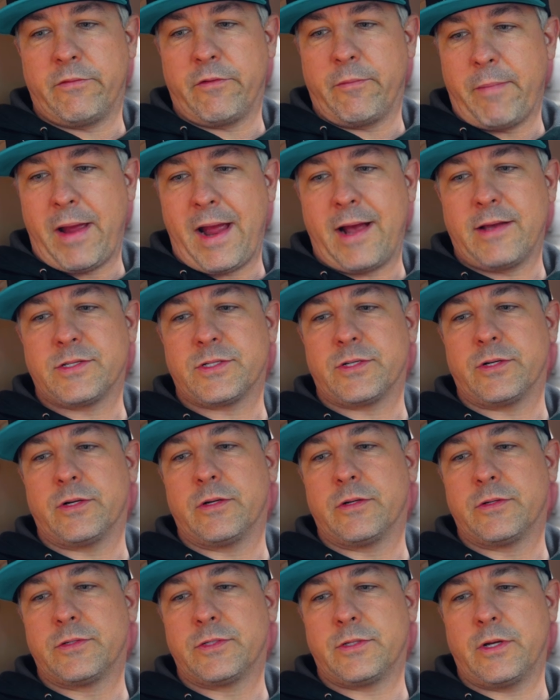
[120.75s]
have a
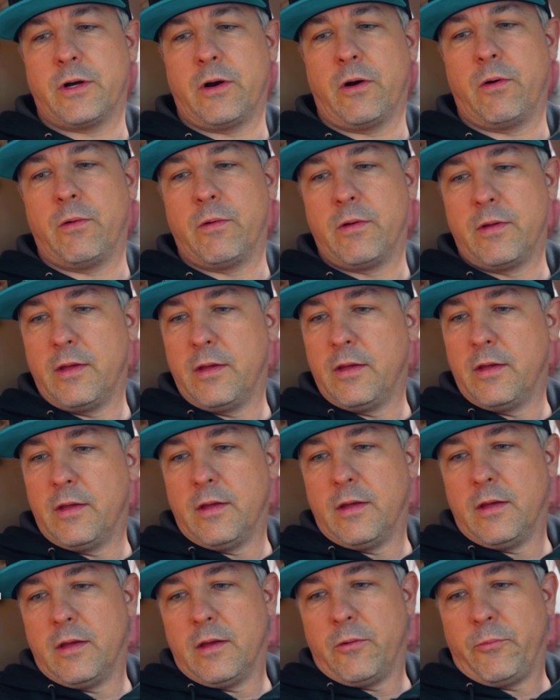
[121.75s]
master. So
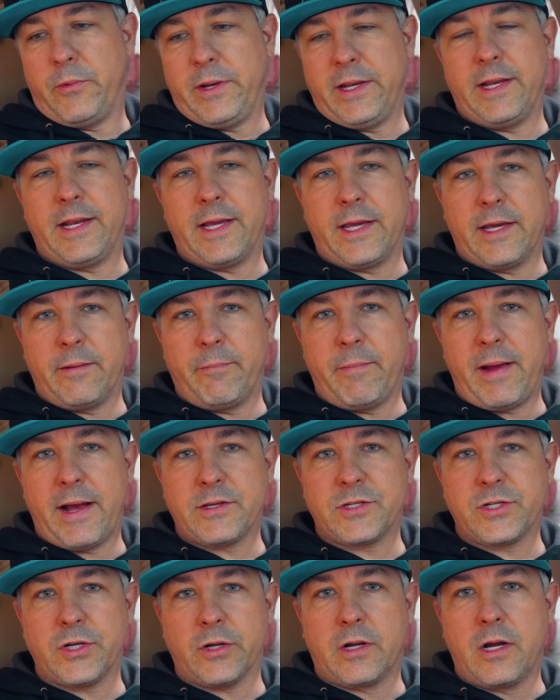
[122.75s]
we need to get a
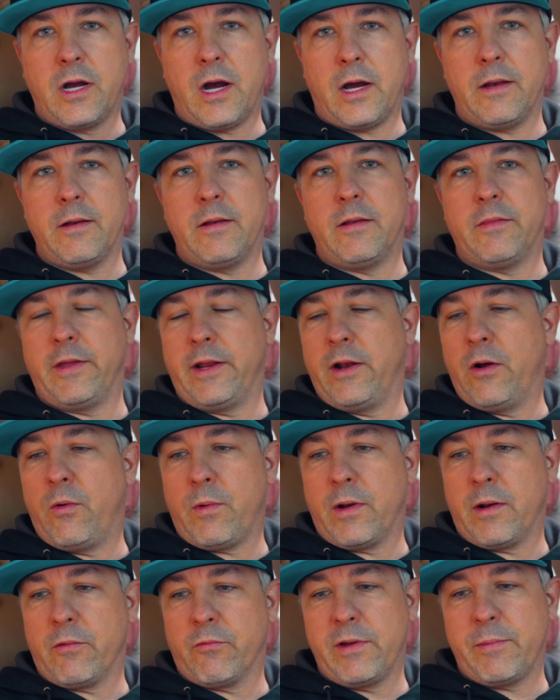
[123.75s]
master cut. They don't
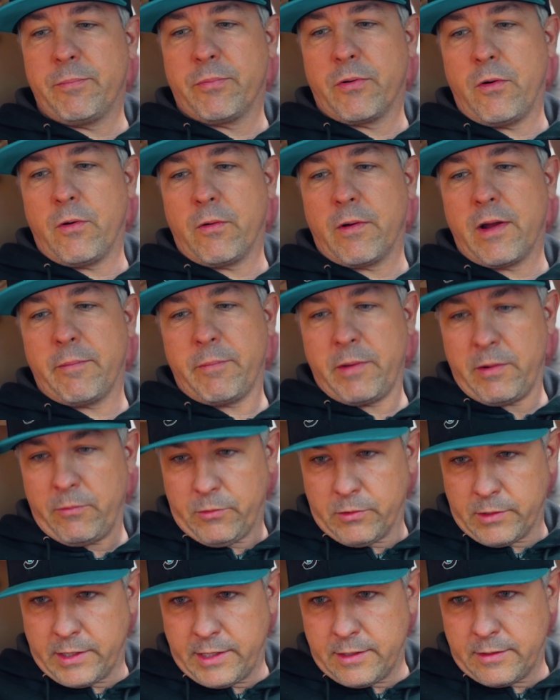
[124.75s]
want to reprogram it.
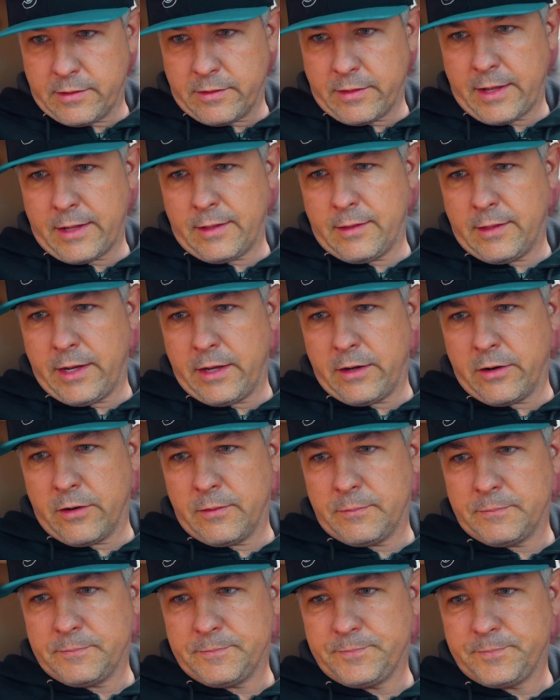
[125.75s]
We'll get into that
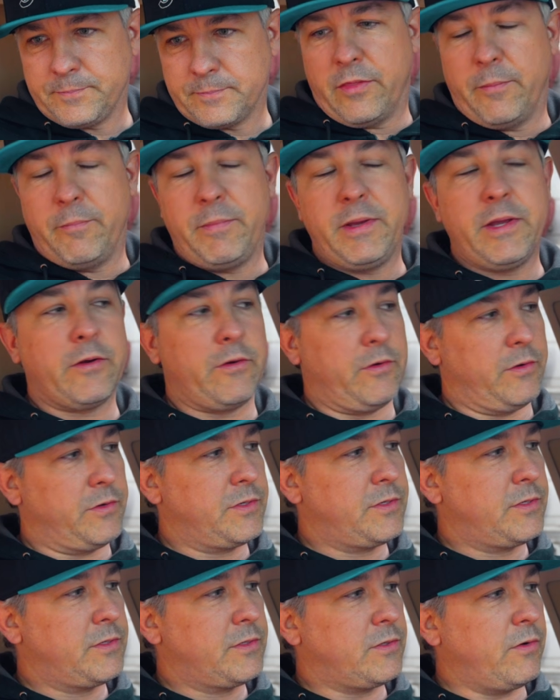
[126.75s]
later. The
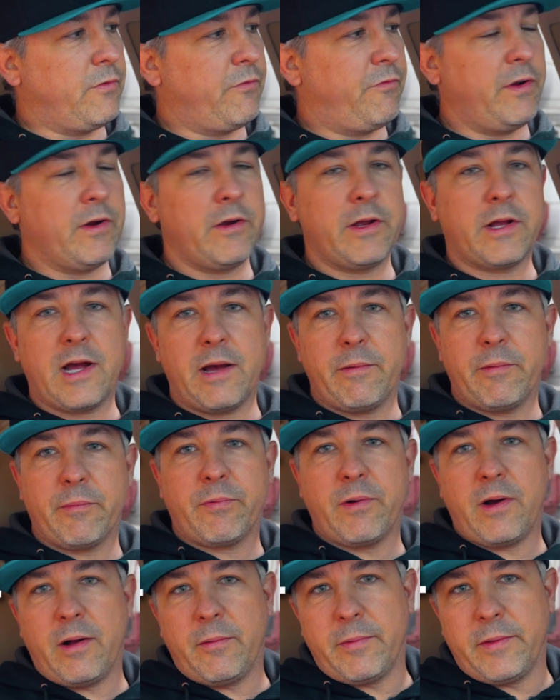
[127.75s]
mirrors. So very common
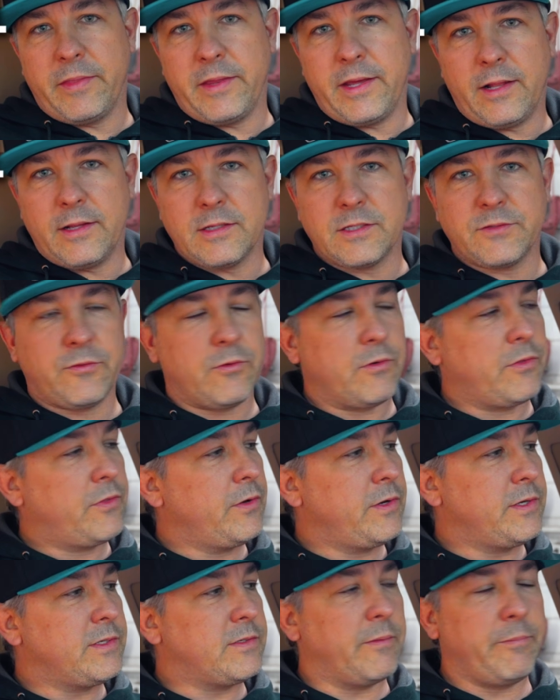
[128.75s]
problem on the
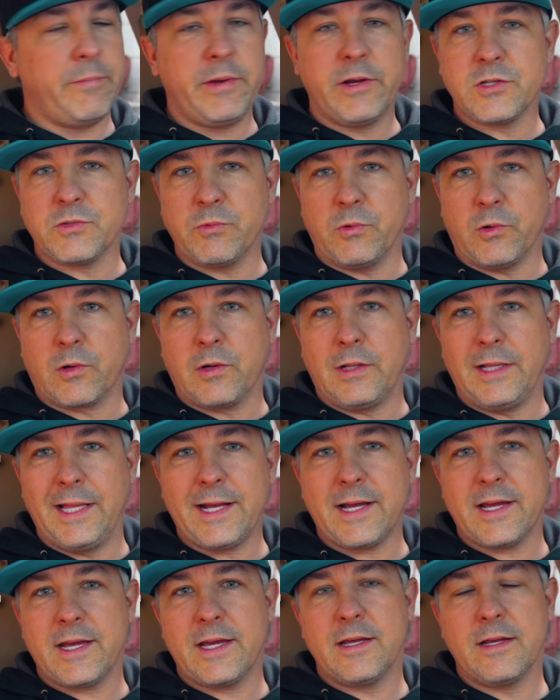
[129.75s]
LS430s, the mirrors will
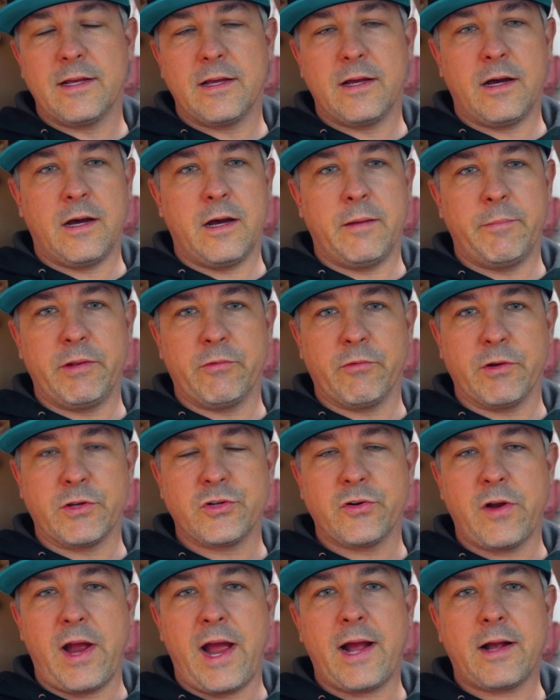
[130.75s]
click and
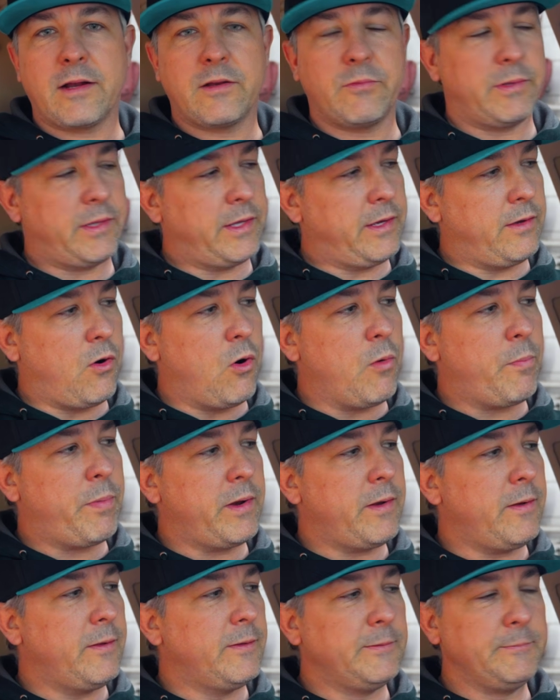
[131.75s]
retract when they
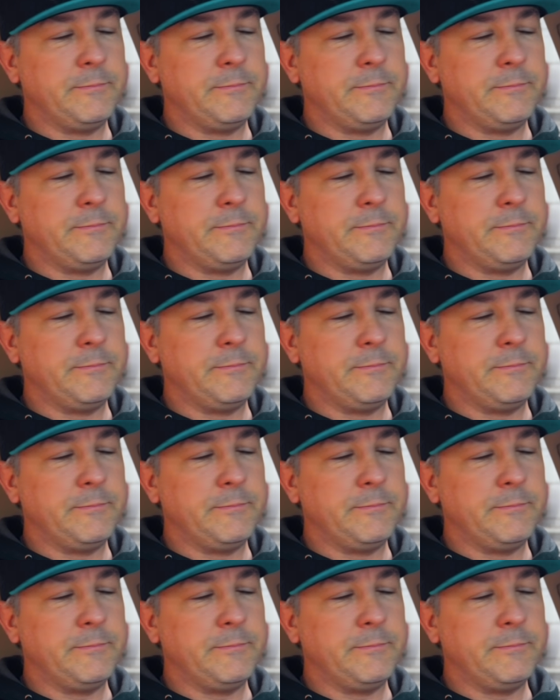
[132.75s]
open.